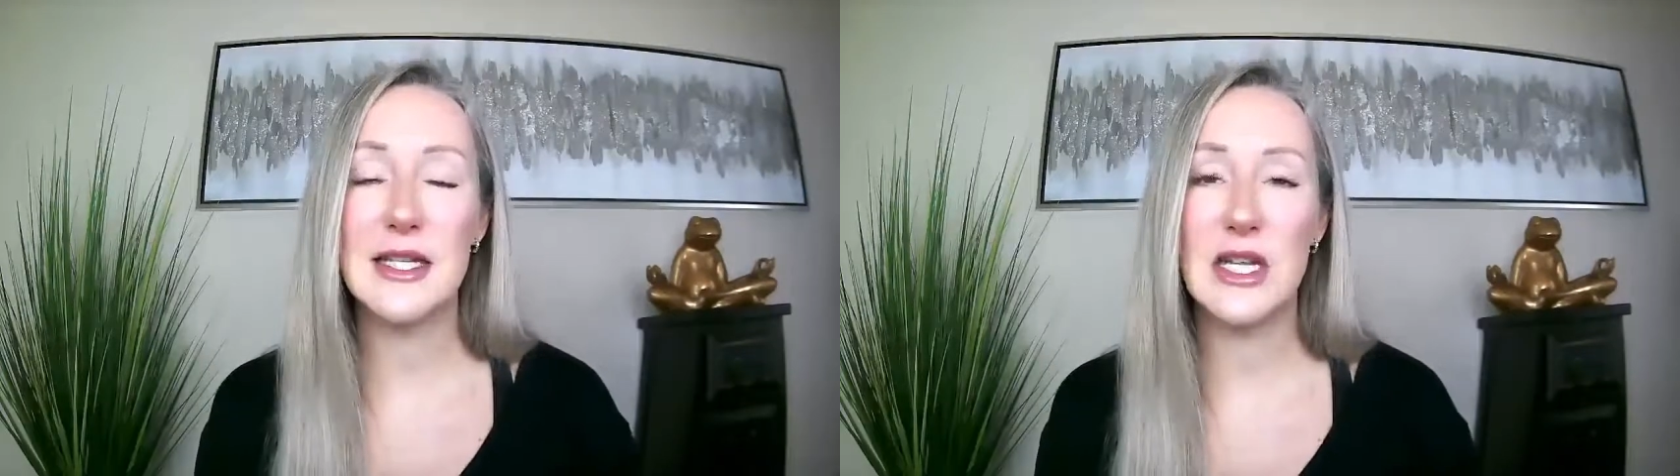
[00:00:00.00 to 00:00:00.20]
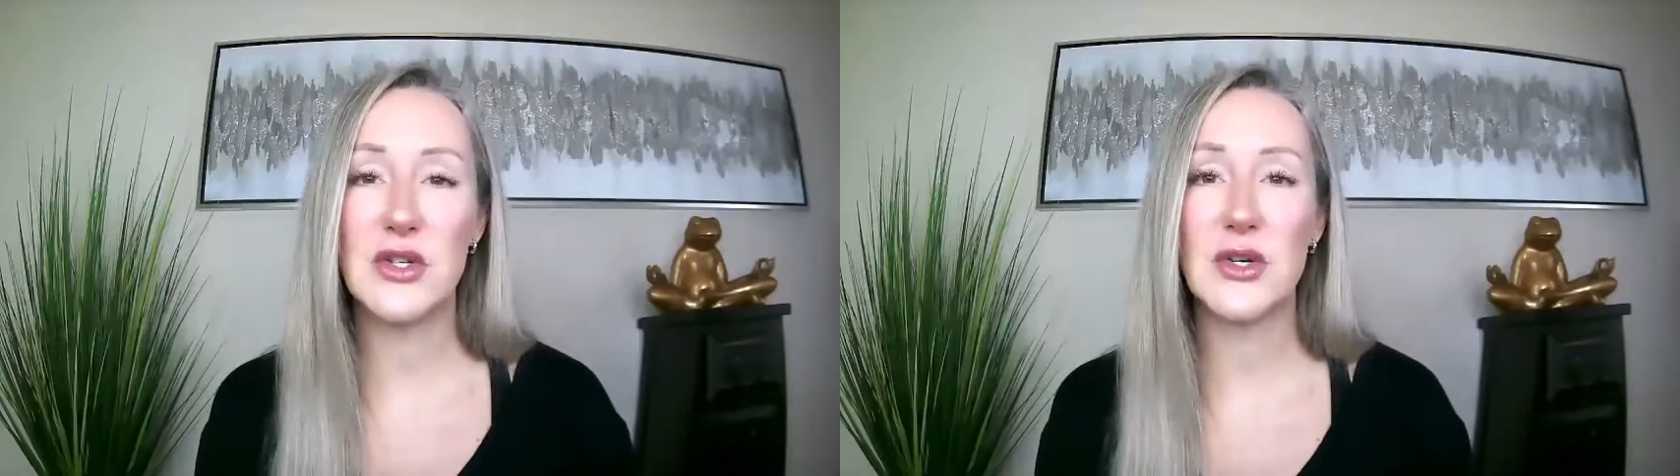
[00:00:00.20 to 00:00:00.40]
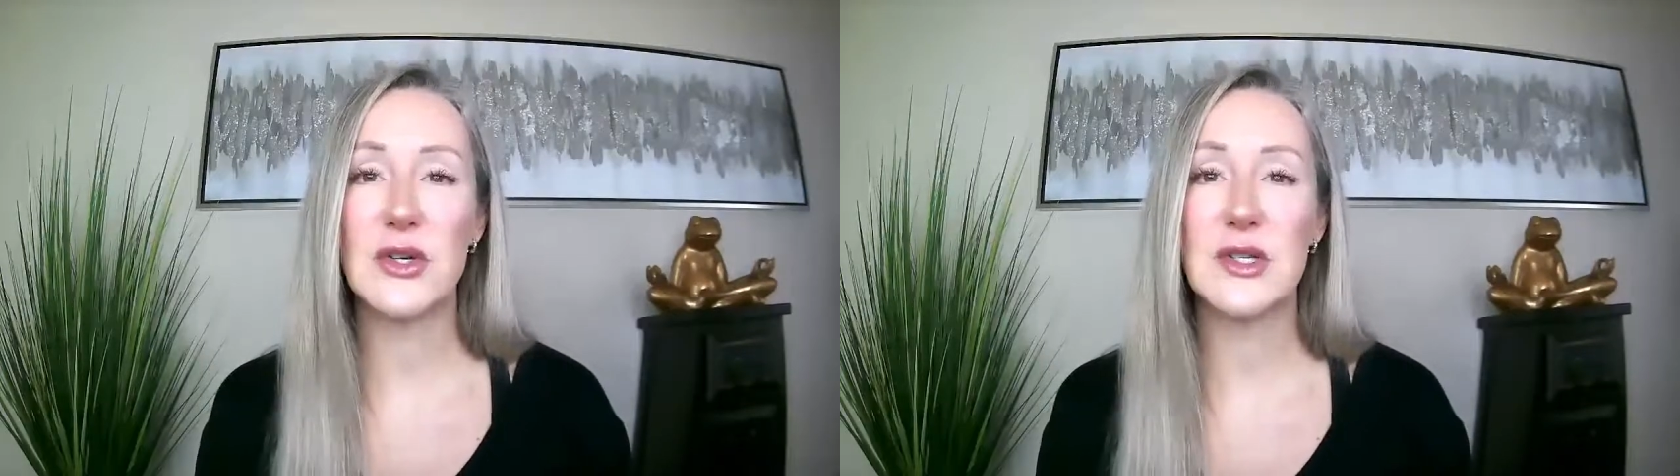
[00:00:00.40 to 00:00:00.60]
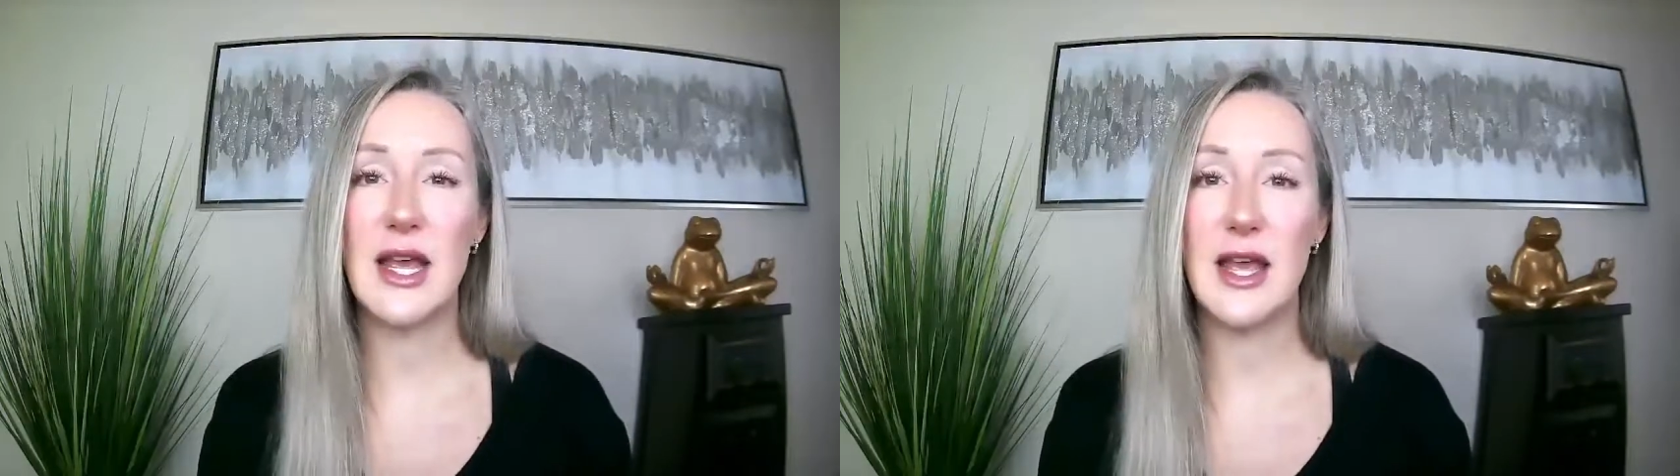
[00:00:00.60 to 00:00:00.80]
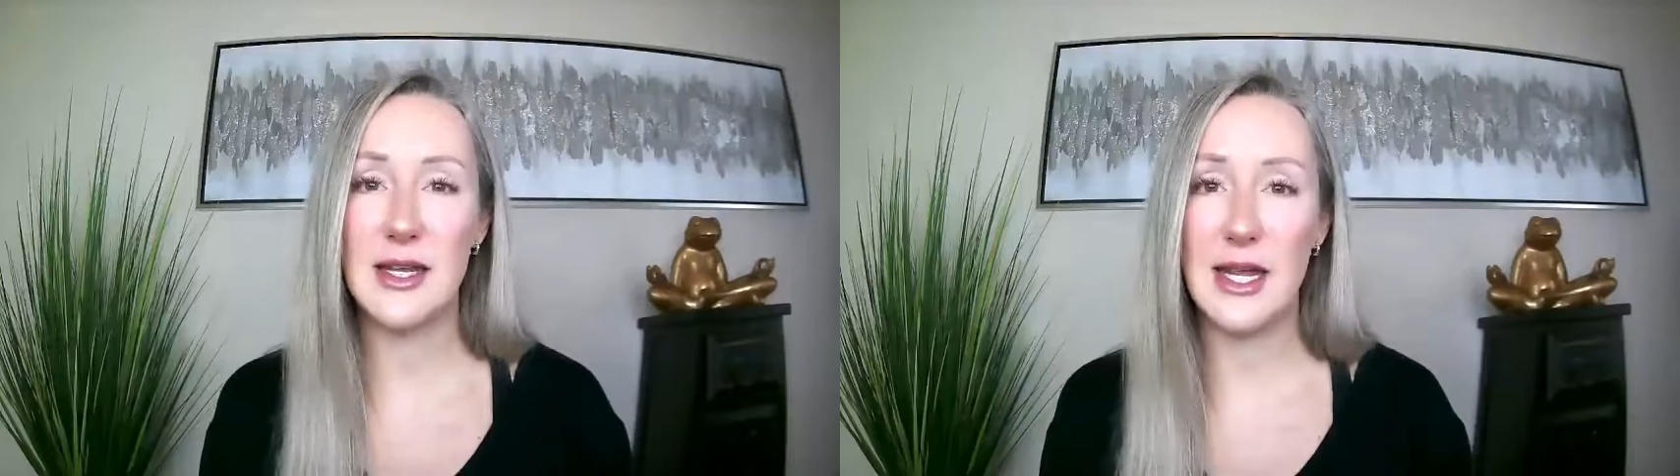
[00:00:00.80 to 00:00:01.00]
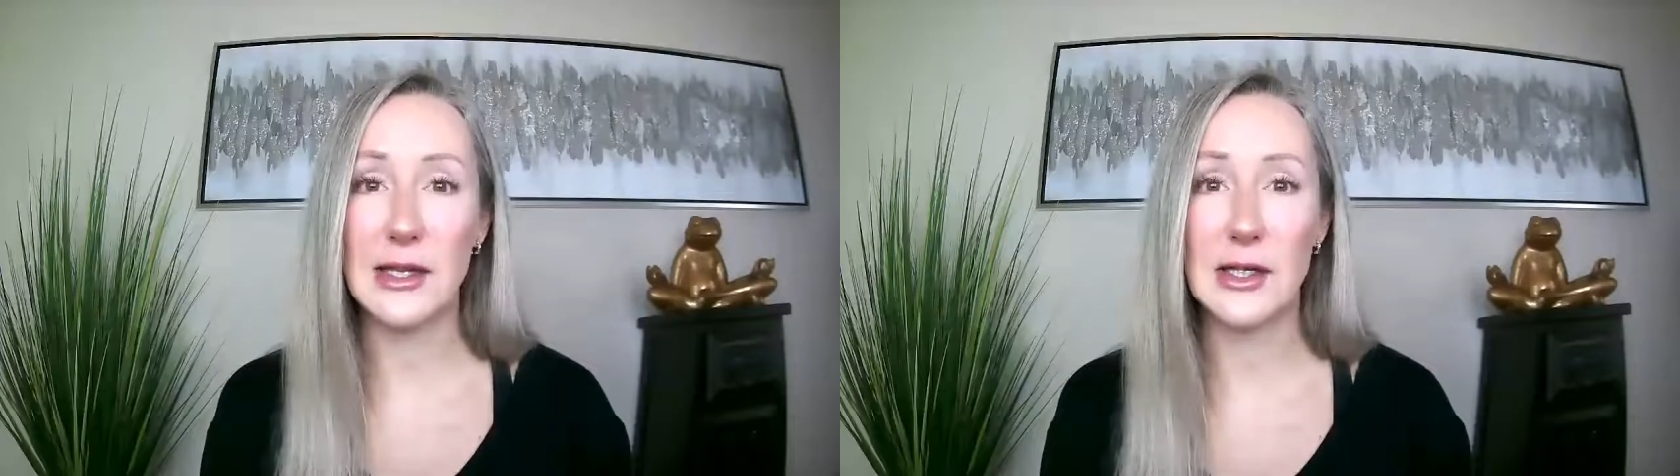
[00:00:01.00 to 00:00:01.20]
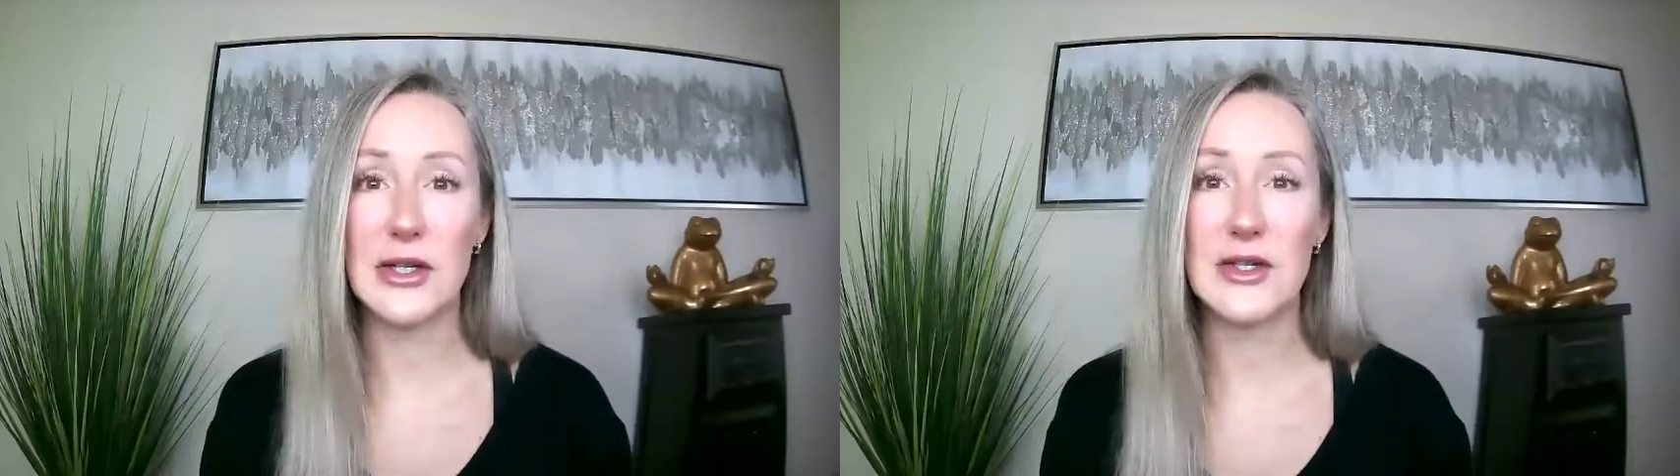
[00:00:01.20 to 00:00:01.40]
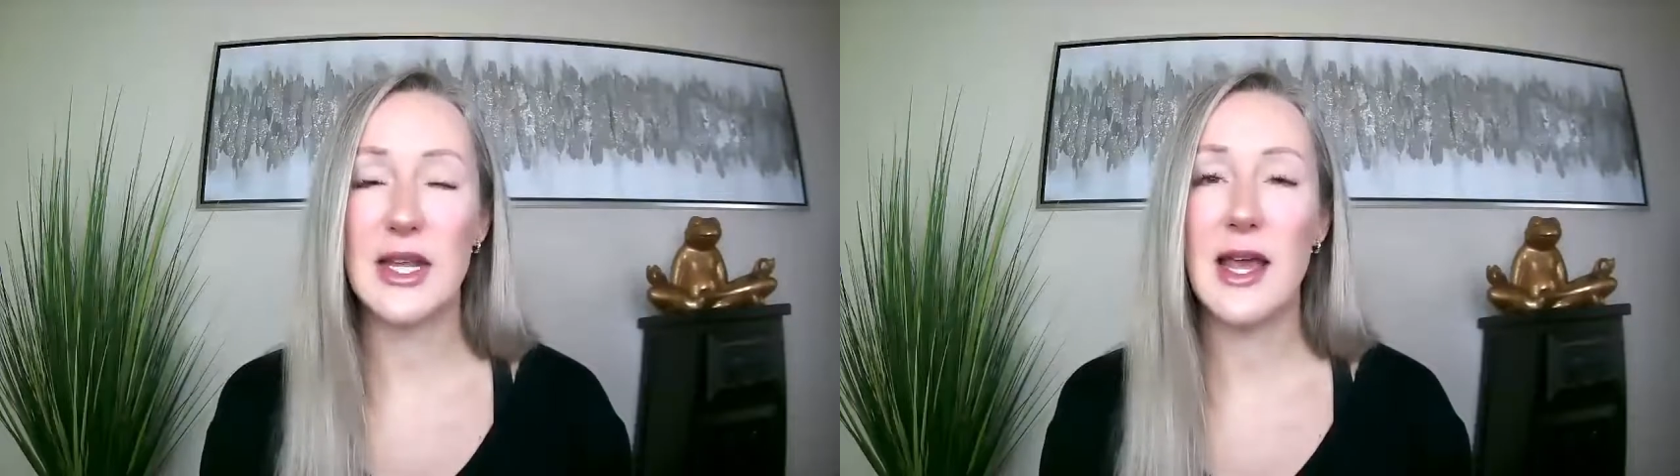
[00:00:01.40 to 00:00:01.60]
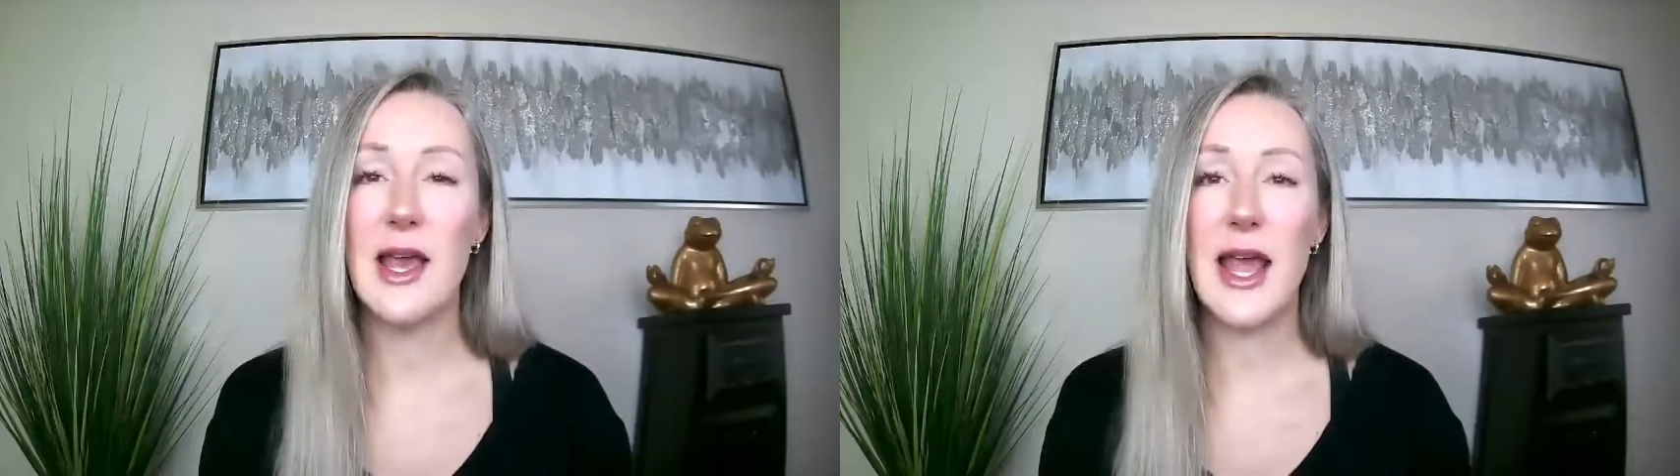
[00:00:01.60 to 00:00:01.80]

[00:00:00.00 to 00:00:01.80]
teachers and healers.